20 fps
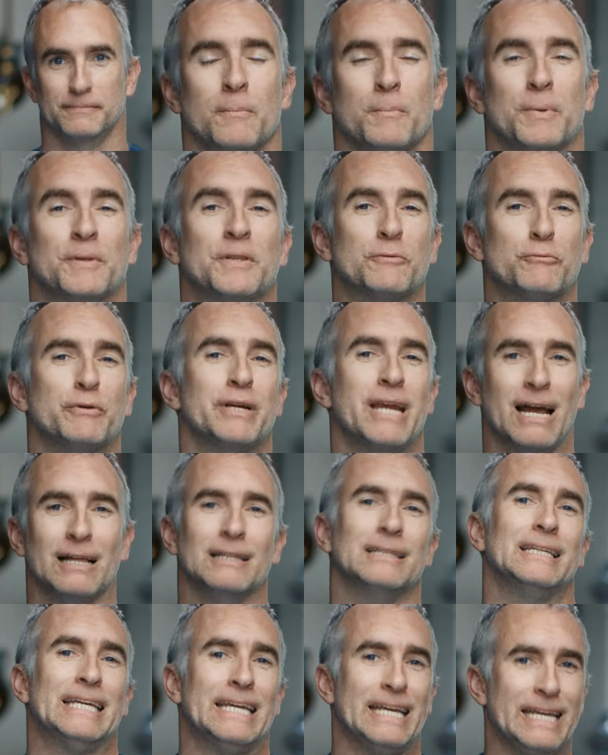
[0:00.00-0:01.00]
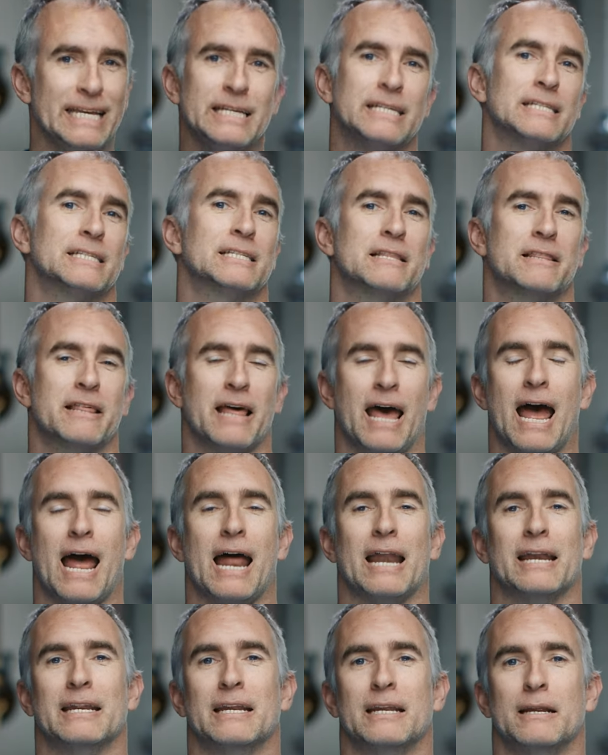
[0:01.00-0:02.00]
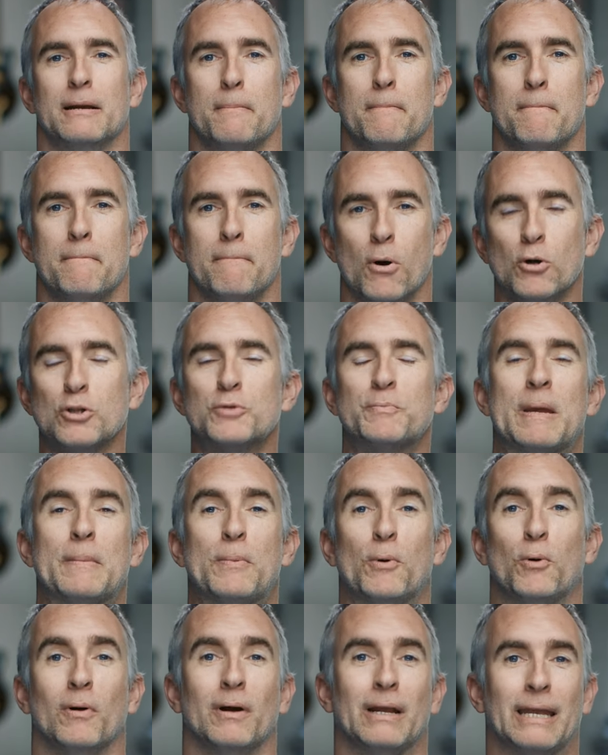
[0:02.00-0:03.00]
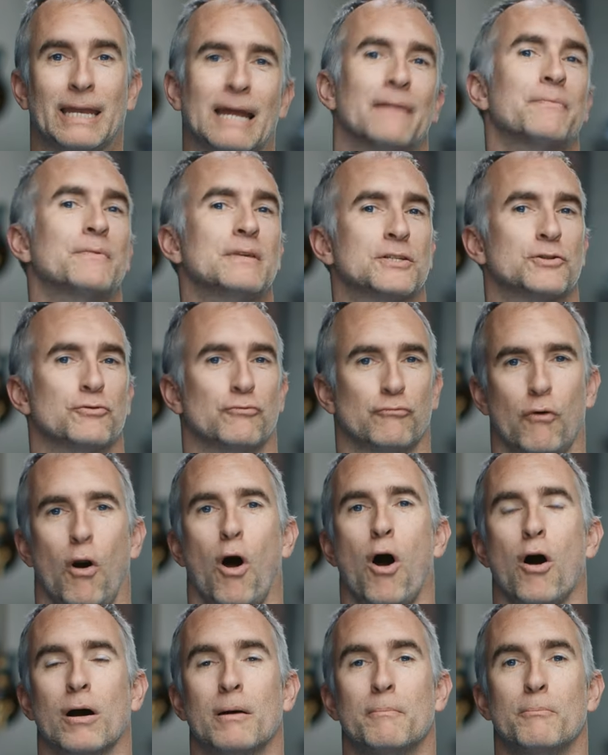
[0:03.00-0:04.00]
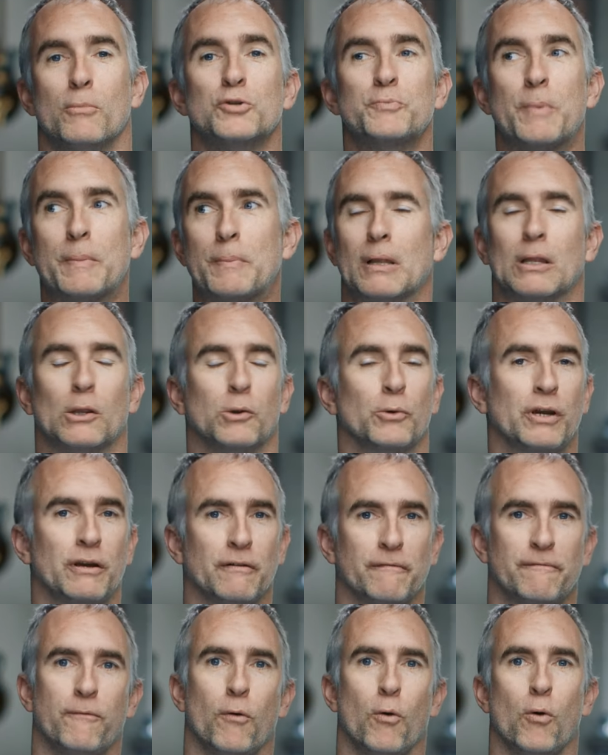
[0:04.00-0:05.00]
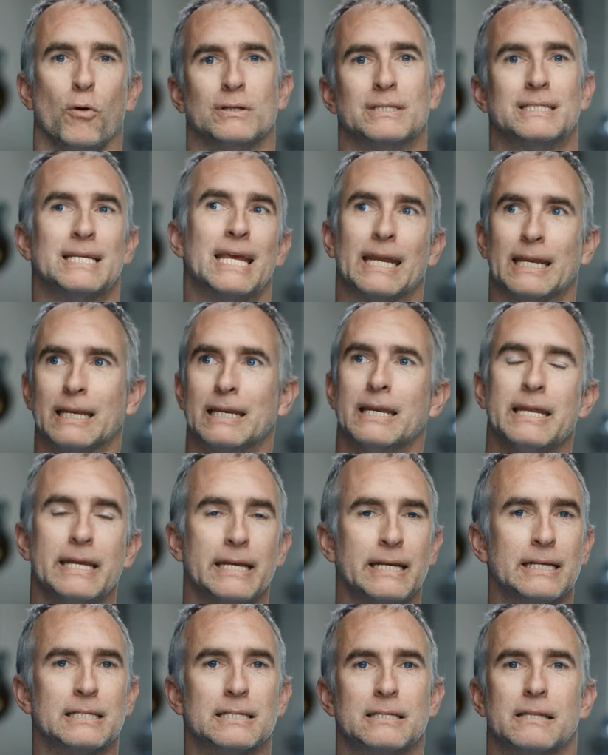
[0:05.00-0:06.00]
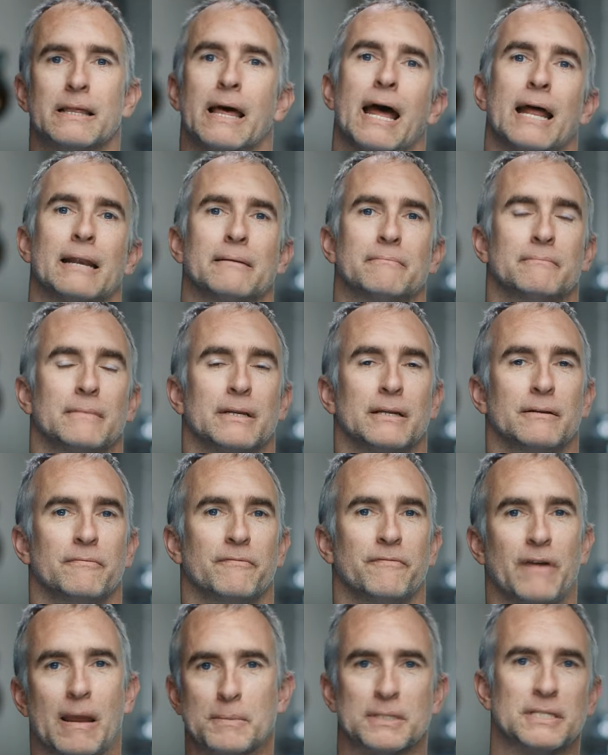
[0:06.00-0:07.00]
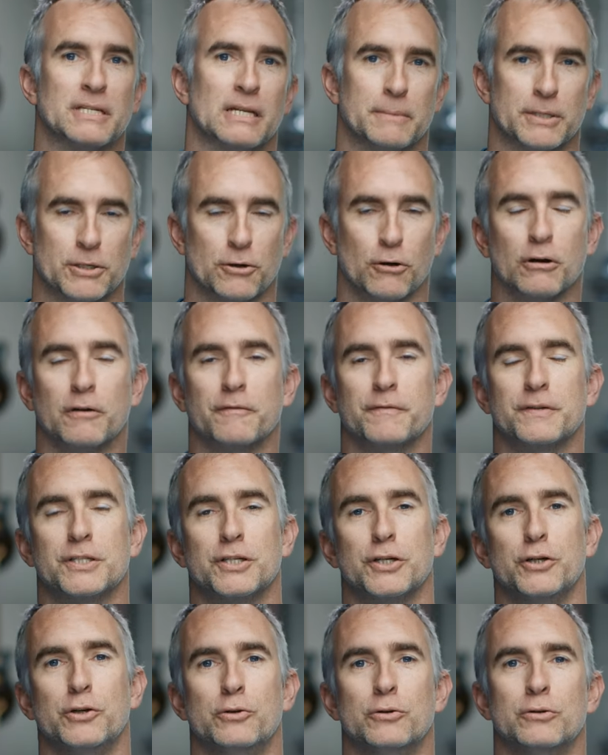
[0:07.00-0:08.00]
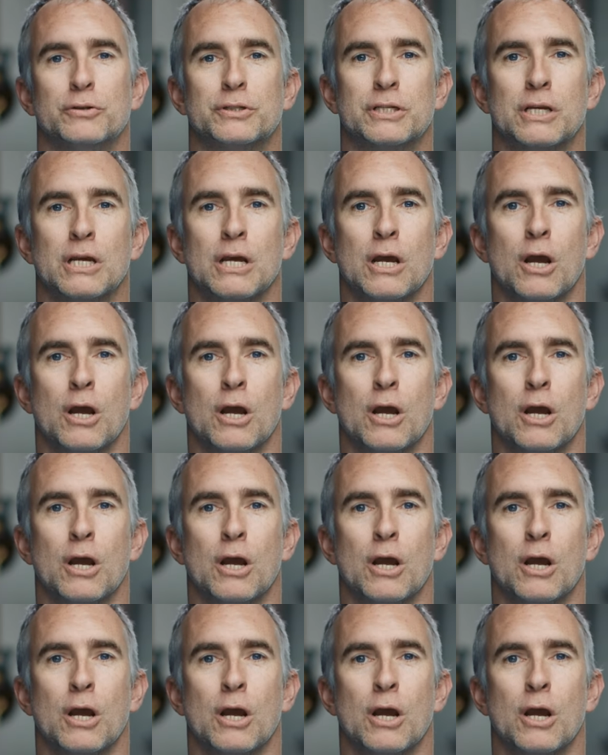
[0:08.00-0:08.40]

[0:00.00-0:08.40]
But the reality is that most people get this wrong. Most people are looking for techniques that famous cinematographers use